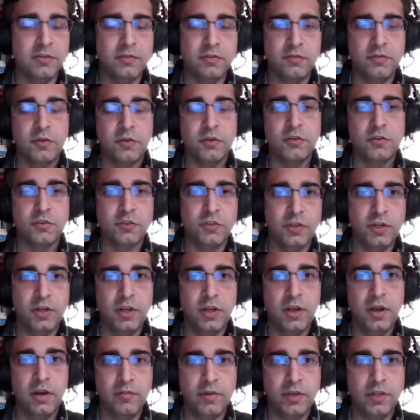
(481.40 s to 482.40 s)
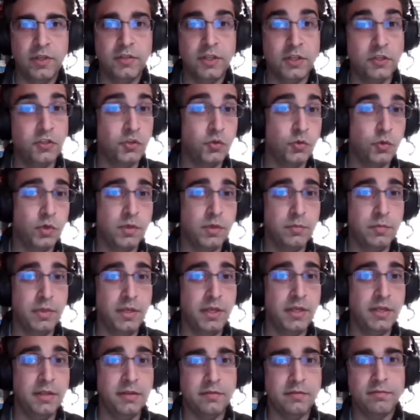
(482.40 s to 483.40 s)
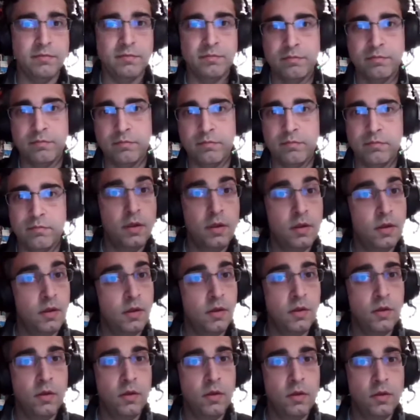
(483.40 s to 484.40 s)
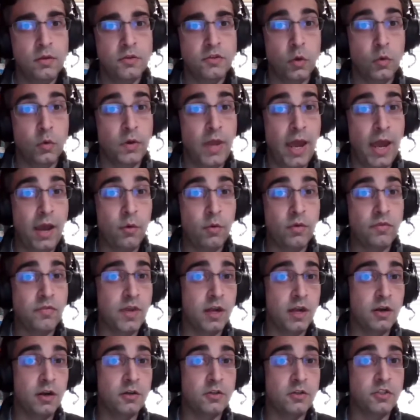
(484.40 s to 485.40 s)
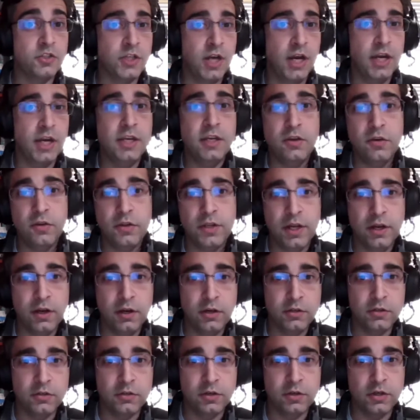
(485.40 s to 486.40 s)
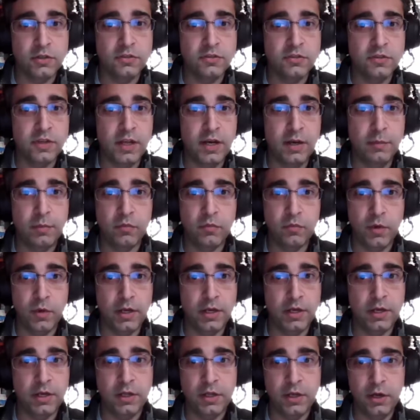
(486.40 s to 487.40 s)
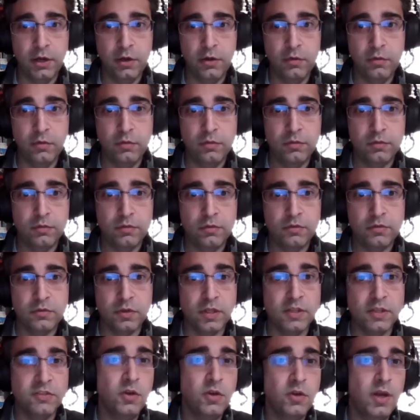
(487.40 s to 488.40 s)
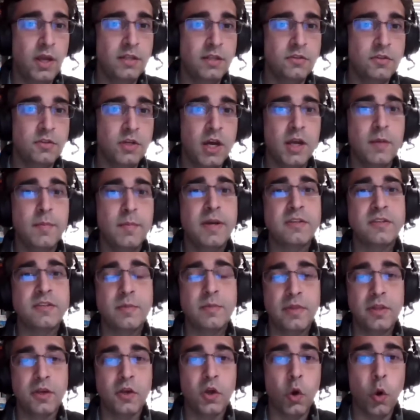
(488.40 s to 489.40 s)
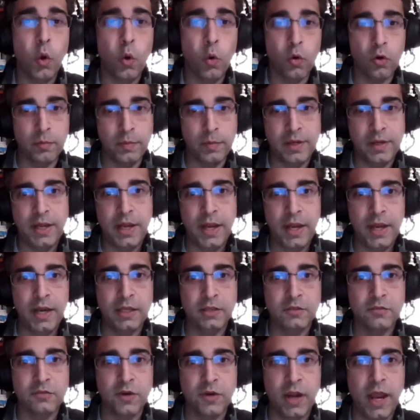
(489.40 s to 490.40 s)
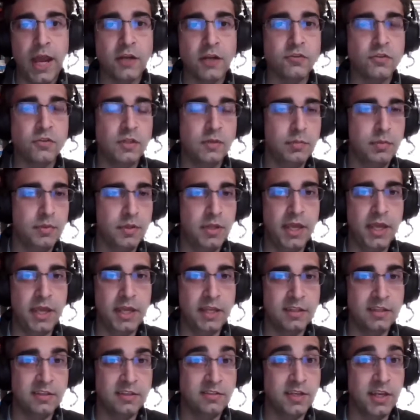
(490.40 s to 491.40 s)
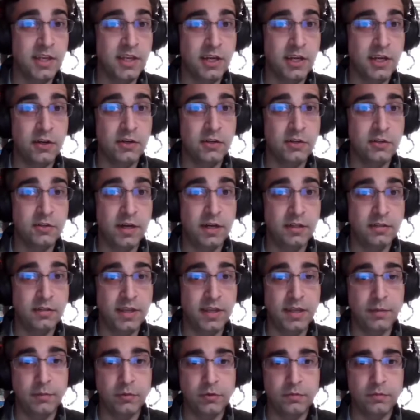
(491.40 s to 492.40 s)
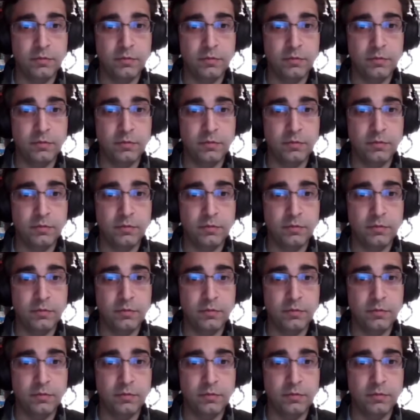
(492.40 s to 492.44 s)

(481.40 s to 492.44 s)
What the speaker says: version of it that you can be. So now we've got our shiny new character all set up and ready to go. So let's go ahead and talk about some of the core mechanics for actually playing this character at a table.